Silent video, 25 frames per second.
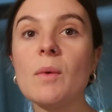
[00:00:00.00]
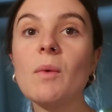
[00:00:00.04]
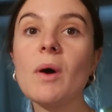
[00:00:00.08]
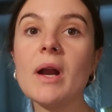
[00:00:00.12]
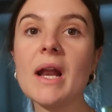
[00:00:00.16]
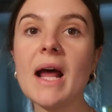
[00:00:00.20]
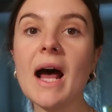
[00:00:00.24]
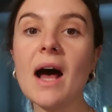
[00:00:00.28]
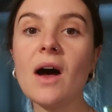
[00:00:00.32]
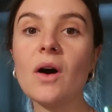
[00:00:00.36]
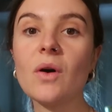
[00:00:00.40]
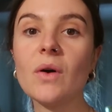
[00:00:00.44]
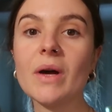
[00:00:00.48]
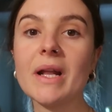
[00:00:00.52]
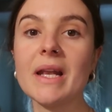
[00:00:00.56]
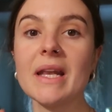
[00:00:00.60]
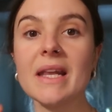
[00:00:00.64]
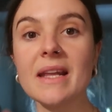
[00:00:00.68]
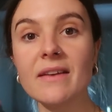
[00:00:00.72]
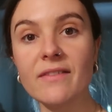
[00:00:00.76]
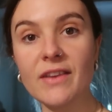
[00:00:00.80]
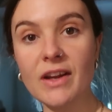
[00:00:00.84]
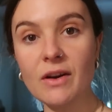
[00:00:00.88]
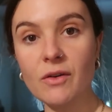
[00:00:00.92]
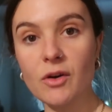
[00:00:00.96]
We want our
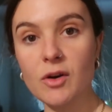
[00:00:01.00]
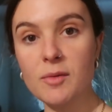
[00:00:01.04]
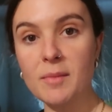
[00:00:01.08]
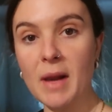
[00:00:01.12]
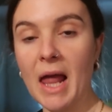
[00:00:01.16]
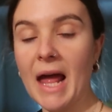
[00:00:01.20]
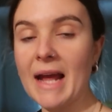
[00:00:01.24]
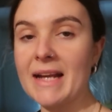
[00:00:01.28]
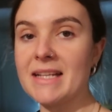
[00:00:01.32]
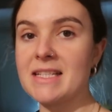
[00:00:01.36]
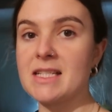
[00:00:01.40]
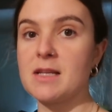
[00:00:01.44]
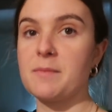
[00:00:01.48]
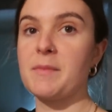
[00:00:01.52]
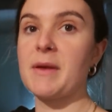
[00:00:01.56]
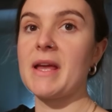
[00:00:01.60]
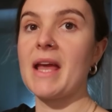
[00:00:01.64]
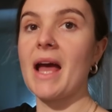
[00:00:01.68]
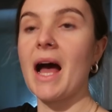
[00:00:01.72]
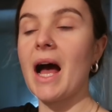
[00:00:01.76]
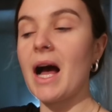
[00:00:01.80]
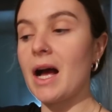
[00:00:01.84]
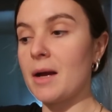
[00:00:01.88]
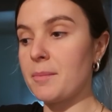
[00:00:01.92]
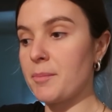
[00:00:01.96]
living room light to be
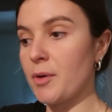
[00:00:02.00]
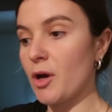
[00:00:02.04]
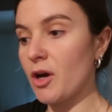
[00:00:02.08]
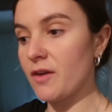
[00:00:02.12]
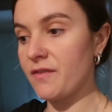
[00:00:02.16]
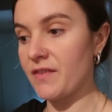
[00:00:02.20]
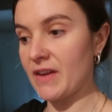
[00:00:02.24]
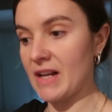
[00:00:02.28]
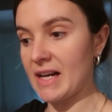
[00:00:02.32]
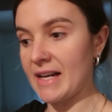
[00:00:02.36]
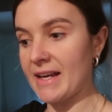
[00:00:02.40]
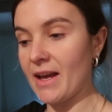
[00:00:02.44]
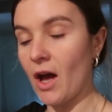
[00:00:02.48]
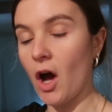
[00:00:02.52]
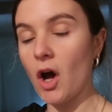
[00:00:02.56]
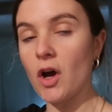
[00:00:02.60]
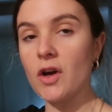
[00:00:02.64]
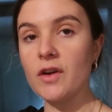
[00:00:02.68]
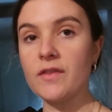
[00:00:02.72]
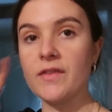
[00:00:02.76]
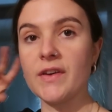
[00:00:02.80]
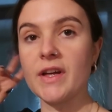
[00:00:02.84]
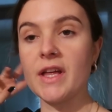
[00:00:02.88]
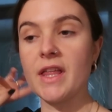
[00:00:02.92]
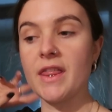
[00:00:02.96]
hung perfectly
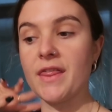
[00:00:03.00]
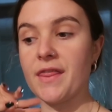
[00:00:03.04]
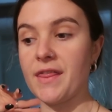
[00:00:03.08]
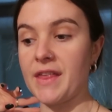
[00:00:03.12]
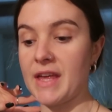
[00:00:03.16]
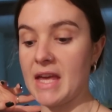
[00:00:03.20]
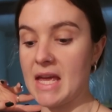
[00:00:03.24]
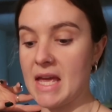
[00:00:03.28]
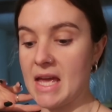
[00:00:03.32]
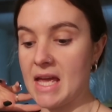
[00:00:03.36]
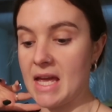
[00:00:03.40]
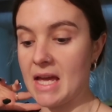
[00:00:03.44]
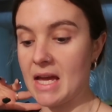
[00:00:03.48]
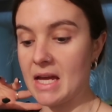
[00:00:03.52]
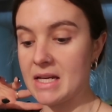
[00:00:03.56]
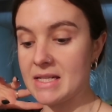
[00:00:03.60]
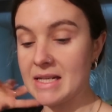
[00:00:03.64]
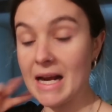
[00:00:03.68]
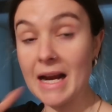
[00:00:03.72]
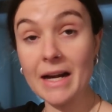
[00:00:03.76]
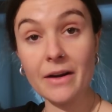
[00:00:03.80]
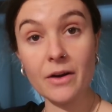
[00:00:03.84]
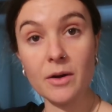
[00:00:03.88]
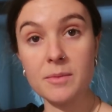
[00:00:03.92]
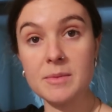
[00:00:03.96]
over the
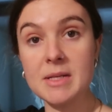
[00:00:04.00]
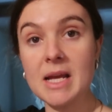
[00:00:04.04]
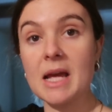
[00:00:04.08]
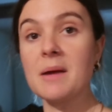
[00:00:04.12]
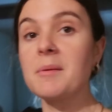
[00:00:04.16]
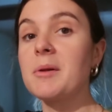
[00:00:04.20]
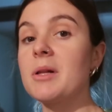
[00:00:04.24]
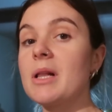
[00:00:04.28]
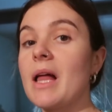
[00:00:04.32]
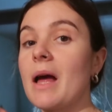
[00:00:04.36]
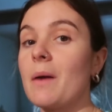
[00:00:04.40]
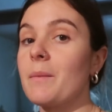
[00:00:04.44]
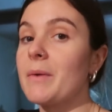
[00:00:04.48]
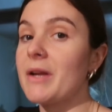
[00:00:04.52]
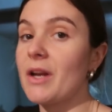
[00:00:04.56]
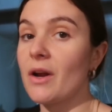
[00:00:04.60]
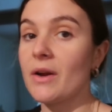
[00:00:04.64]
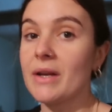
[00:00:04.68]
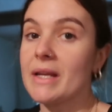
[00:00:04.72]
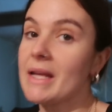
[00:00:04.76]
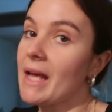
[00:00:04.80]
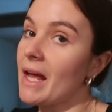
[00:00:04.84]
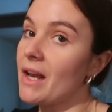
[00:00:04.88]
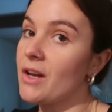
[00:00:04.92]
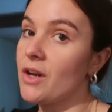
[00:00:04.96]
dining room table, and we
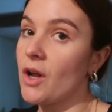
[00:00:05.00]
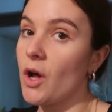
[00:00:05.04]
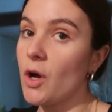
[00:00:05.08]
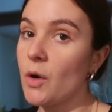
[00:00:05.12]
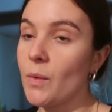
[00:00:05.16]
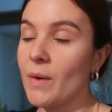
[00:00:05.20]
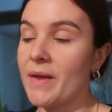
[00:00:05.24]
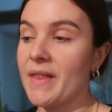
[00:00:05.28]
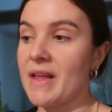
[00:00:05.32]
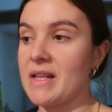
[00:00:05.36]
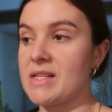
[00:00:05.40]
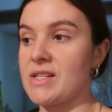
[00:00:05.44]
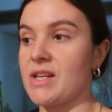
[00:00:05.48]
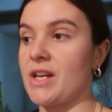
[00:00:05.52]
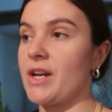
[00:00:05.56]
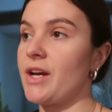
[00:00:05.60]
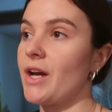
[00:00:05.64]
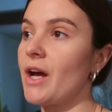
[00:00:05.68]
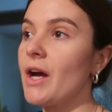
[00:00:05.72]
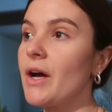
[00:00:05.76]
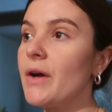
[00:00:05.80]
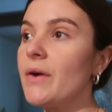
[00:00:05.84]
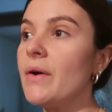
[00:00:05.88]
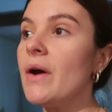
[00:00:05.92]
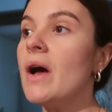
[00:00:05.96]
don't yet know where that's gonna
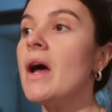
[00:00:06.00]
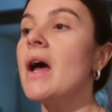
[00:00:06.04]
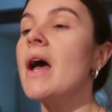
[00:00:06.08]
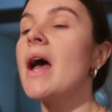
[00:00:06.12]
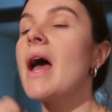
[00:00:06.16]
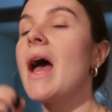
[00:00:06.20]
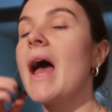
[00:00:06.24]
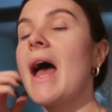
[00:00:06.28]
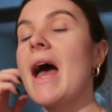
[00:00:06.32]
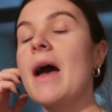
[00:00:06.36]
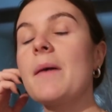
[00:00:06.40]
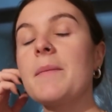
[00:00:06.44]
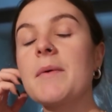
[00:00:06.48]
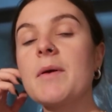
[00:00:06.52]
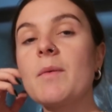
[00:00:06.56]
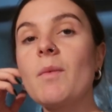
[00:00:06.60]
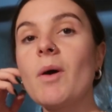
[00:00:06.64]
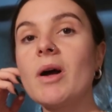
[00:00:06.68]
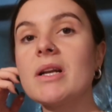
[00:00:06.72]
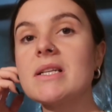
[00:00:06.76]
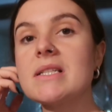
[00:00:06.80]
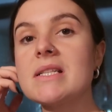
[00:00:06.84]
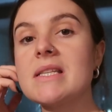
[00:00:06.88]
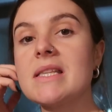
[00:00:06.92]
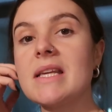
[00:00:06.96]
go. And we
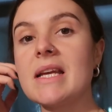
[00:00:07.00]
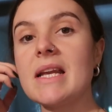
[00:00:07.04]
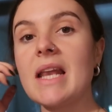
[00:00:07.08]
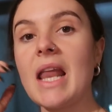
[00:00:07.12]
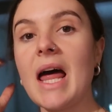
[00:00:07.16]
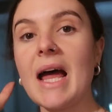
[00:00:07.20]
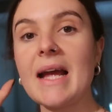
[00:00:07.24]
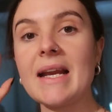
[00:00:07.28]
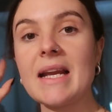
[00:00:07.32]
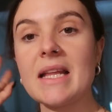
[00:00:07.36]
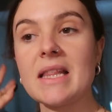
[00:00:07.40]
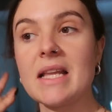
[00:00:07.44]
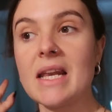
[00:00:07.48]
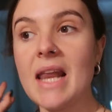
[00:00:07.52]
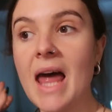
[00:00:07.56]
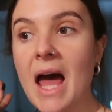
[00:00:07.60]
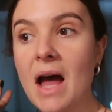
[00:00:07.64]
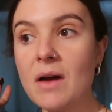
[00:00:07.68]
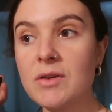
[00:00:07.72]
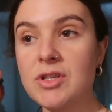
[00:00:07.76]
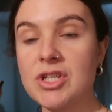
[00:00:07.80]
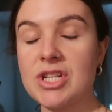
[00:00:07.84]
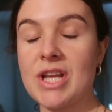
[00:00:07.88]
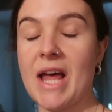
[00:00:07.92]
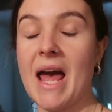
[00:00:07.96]
want the light in the
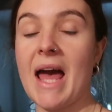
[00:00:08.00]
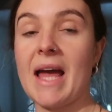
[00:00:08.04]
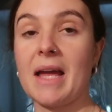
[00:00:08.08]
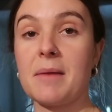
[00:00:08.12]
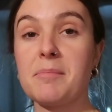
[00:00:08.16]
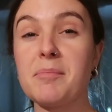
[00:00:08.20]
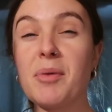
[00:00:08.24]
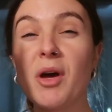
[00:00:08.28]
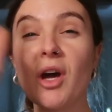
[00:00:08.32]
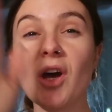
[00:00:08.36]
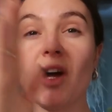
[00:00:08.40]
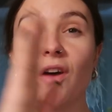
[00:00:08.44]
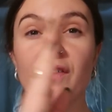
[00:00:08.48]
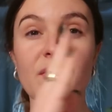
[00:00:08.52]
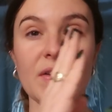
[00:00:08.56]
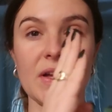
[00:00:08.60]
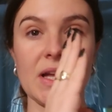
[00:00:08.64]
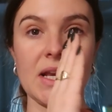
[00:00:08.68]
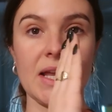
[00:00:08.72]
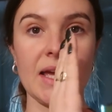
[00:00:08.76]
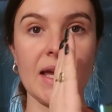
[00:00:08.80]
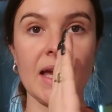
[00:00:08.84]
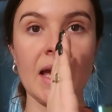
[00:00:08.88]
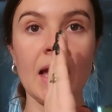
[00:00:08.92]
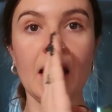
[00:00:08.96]
lounge to hang
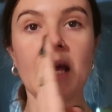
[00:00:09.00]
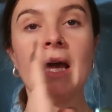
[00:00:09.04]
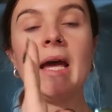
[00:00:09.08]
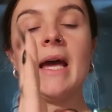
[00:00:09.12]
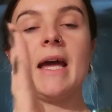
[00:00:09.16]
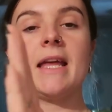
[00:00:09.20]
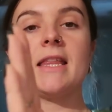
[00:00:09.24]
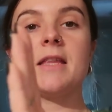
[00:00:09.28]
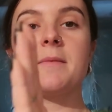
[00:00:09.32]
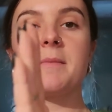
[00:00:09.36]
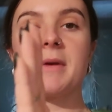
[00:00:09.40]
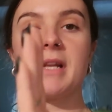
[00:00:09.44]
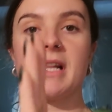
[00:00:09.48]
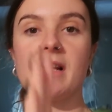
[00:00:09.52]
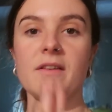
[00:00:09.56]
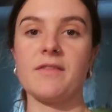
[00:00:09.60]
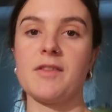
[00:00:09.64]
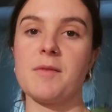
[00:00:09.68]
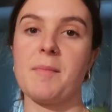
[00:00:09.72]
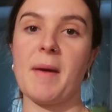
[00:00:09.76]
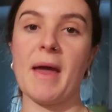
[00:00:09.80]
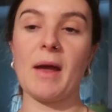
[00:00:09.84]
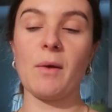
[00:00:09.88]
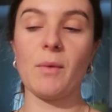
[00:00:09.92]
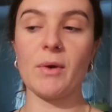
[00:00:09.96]
perfectly in the middle of
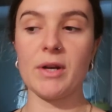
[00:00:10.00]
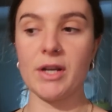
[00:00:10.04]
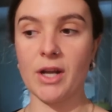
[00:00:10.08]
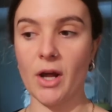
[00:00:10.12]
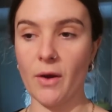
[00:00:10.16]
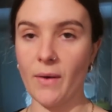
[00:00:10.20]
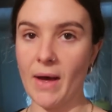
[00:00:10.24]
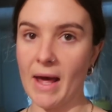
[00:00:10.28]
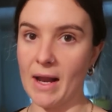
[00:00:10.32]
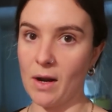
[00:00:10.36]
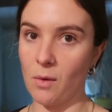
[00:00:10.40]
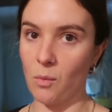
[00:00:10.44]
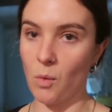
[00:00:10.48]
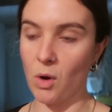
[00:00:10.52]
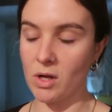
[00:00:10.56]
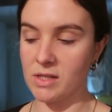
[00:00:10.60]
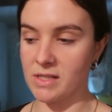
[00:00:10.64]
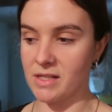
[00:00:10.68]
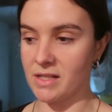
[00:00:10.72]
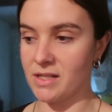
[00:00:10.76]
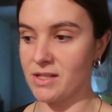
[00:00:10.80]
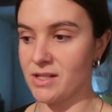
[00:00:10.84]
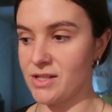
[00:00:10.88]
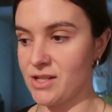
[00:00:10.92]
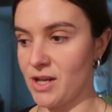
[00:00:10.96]
the bay window, and it
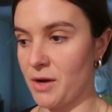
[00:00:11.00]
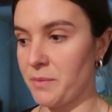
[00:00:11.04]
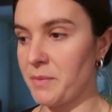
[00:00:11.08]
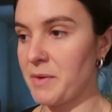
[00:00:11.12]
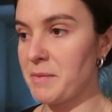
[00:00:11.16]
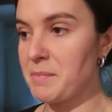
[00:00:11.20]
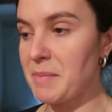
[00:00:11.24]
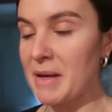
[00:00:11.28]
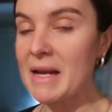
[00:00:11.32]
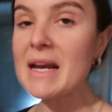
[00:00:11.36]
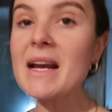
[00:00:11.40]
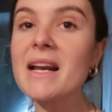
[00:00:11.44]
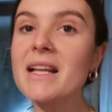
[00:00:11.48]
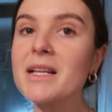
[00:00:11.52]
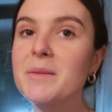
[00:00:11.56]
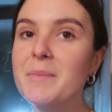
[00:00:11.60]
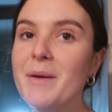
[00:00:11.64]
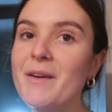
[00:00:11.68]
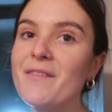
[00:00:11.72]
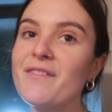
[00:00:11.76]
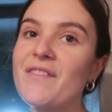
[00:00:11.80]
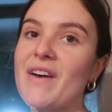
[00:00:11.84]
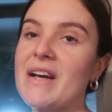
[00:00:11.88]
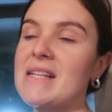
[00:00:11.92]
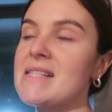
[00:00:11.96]
wasn't. So we've been a little
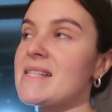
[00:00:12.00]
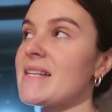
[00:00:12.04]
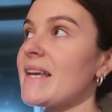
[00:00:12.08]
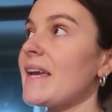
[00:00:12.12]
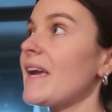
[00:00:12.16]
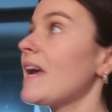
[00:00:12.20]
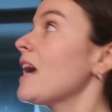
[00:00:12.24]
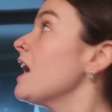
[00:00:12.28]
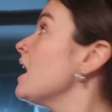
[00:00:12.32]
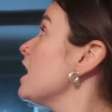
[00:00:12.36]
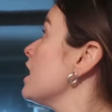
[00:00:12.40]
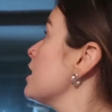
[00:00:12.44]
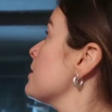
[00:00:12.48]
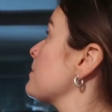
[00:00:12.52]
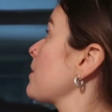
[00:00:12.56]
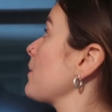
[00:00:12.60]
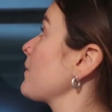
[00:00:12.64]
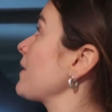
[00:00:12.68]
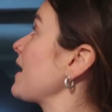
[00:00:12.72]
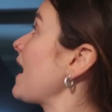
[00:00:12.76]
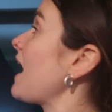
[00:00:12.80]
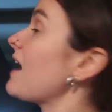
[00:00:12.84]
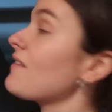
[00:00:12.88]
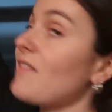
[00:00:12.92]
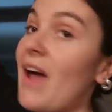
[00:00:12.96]
bit fussy, but
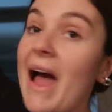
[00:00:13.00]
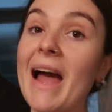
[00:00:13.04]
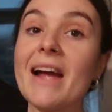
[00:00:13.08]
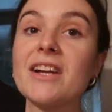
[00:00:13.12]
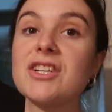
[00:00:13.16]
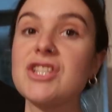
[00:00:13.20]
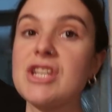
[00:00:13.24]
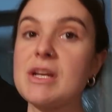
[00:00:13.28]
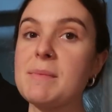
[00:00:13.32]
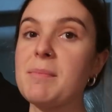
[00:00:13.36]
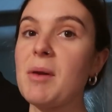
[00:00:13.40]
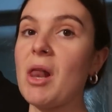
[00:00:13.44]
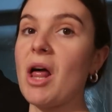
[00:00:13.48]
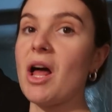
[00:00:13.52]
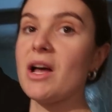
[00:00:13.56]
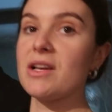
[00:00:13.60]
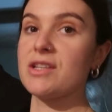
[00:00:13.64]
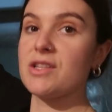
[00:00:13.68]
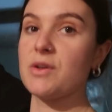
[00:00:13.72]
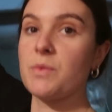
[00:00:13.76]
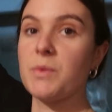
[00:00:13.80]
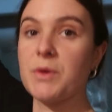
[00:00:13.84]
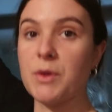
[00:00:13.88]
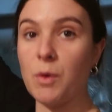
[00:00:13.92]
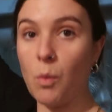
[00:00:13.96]
we have actually
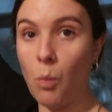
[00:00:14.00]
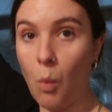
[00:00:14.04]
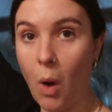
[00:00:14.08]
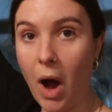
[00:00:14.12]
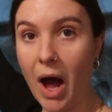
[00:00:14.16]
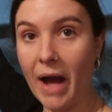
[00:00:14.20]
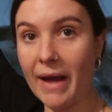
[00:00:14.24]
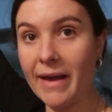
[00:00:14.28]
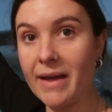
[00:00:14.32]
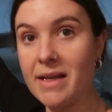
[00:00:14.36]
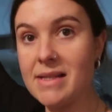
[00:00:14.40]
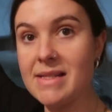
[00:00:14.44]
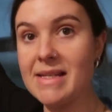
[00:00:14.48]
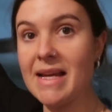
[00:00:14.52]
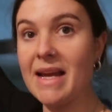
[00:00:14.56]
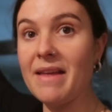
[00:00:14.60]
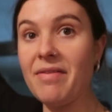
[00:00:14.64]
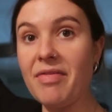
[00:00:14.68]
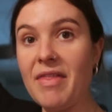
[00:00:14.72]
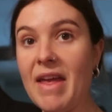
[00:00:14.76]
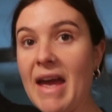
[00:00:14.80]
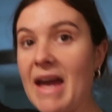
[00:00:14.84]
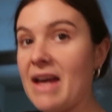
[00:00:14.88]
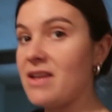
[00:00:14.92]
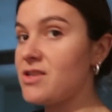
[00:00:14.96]
plastered the wires
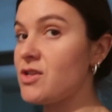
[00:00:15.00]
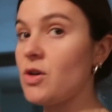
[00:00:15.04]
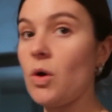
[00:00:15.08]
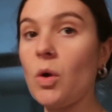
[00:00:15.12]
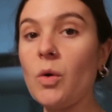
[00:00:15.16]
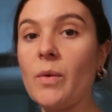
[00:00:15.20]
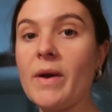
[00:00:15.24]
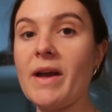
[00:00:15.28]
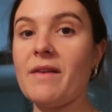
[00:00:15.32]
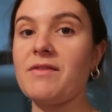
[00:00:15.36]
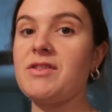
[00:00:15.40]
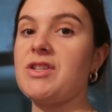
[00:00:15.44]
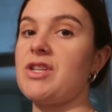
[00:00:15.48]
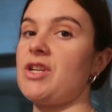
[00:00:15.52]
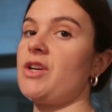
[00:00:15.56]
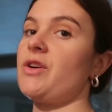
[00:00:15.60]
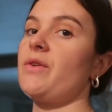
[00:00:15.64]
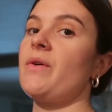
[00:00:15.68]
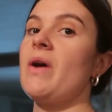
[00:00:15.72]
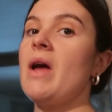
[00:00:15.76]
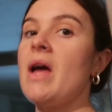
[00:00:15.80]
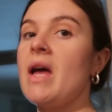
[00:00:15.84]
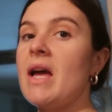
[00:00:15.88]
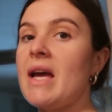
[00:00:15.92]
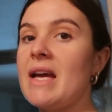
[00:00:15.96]
in there. So all we have to
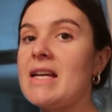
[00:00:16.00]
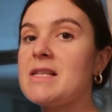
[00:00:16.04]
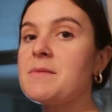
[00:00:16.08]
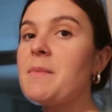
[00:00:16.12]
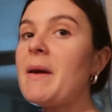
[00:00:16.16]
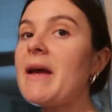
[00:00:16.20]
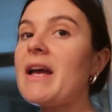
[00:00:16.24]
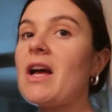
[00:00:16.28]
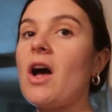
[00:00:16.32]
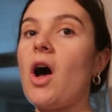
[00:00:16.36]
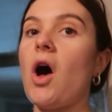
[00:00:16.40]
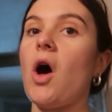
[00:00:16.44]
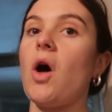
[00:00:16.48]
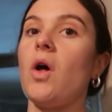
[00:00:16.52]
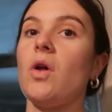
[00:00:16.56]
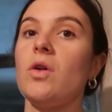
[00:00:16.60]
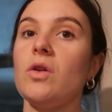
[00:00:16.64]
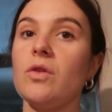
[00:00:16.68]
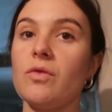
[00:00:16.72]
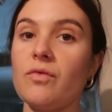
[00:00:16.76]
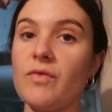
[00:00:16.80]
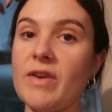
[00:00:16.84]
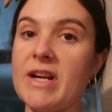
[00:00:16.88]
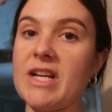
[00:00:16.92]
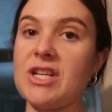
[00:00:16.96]
do is make a hole,
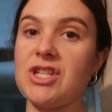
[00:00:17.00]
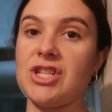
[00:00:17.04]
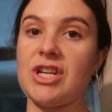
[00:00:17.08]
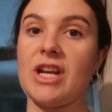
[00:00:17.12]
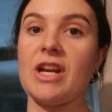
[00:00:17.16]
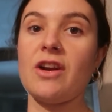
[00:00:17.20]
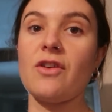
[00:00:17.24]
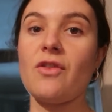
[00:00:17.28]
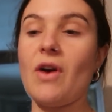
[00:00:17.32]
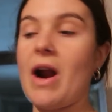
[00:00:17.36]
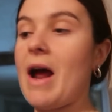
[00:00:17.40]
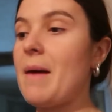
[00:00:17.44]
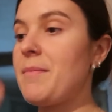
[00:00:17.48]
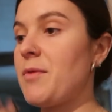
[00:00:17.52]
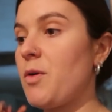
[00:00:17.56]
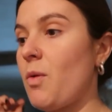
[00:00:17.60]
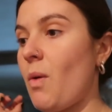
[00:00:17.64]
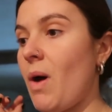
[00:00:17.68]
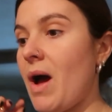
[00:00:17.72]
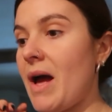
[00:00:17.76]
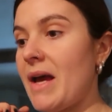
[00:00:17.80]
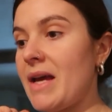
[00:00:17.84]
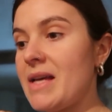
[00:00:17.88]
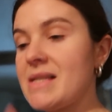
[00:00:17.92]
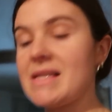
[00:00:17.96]
reach in, grab the
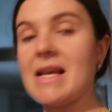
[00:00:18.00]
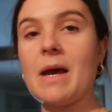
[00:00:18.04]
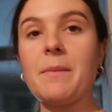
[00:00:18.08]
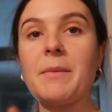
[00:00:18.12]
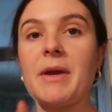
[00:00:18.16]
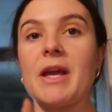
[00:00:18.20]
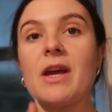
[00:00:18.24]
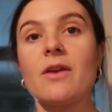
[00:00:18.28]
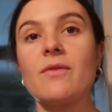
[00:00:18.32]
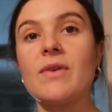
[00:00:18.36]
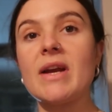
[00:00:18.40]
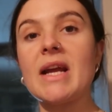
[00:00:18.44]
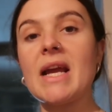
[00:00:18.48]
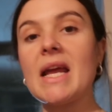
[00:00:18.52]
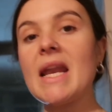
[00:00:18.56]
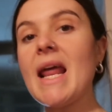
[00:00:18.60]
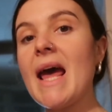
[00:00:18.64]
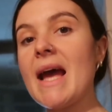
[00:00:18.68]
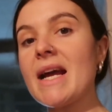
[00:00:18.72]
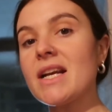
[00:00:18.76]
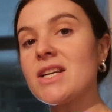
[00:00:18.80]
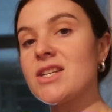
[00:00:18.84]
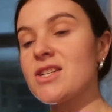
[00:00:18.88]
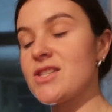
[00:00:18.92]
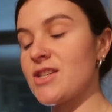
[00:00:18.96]
wires, and we can
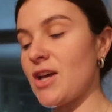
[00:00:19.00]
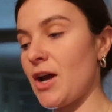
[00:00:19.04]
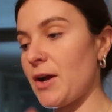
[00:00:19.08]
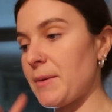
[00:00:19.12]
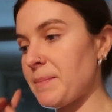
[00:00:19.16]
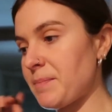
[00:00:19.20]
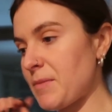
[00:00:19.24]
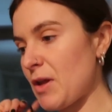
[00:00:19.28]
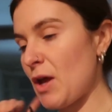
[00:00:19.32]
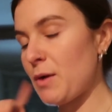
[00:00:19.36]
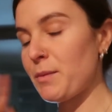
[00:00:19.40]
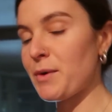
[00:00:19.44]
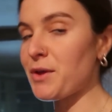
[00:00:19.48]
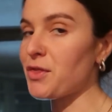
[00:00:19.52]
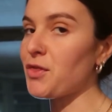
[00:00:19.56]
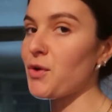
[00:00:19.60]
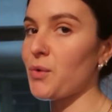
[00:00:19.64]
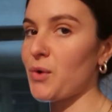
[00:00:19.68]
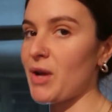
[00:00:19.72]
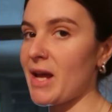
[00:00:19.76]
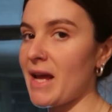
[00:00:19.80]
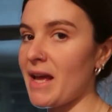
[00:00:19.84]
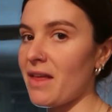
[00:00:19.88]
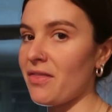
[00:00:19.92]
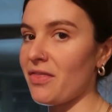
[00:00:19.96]
reconnect. So we
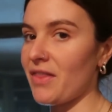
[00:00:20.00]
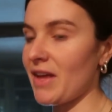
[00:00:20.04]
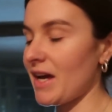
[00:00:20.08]
thought ahead